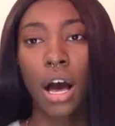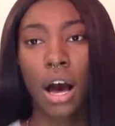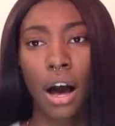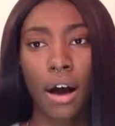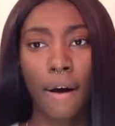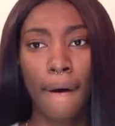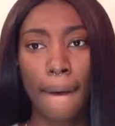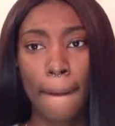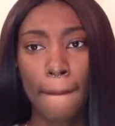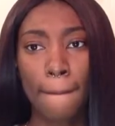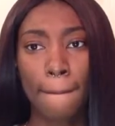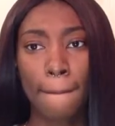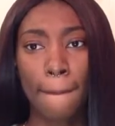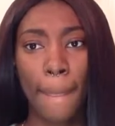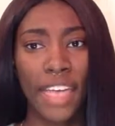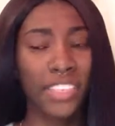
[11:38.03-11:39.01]

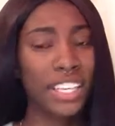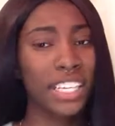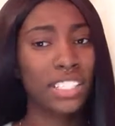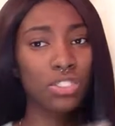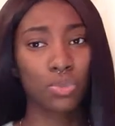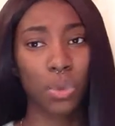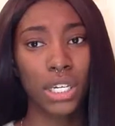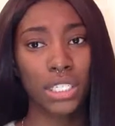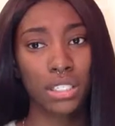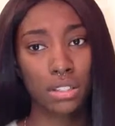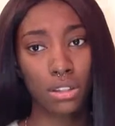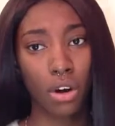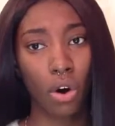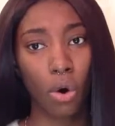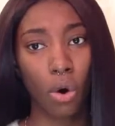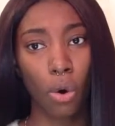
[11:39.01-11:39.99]
And this wasn't
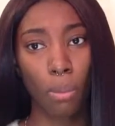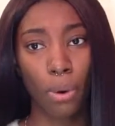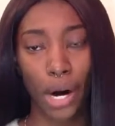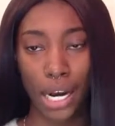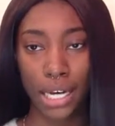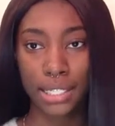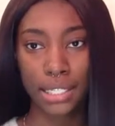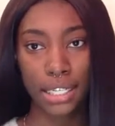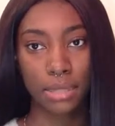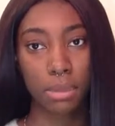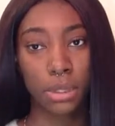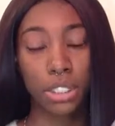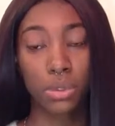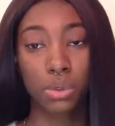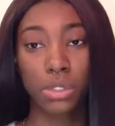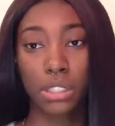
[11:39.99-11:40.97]
the whole process, but
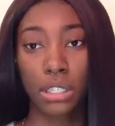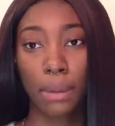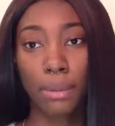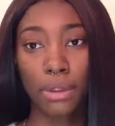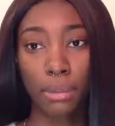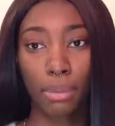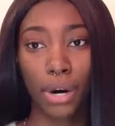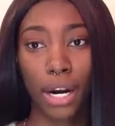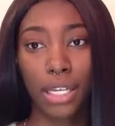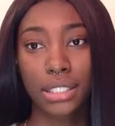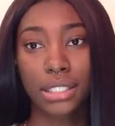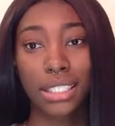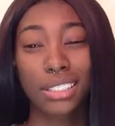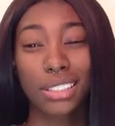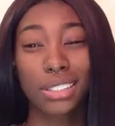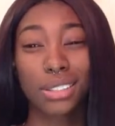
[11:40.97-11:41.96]
this was some of the
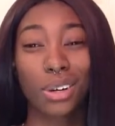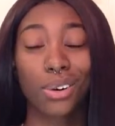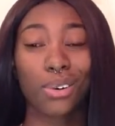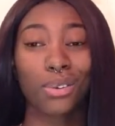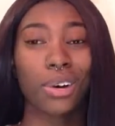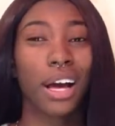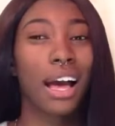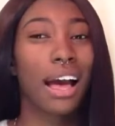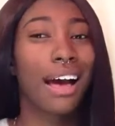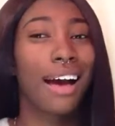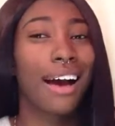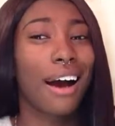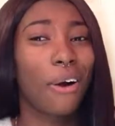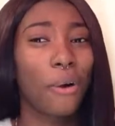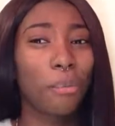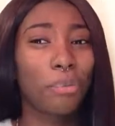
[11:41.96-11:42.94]
process. So
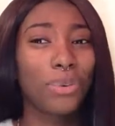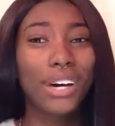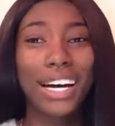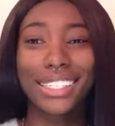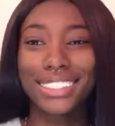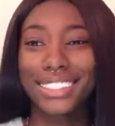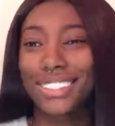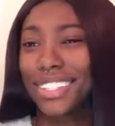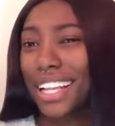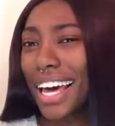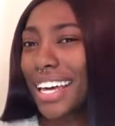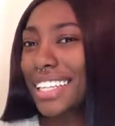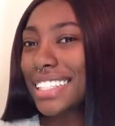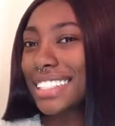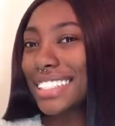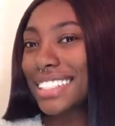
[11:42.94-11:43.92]
I hope you guys still
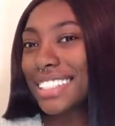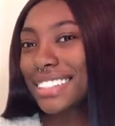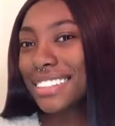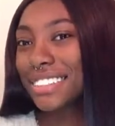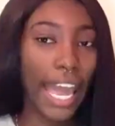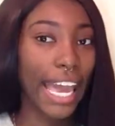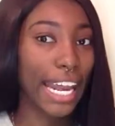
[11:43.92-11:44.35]
liked it.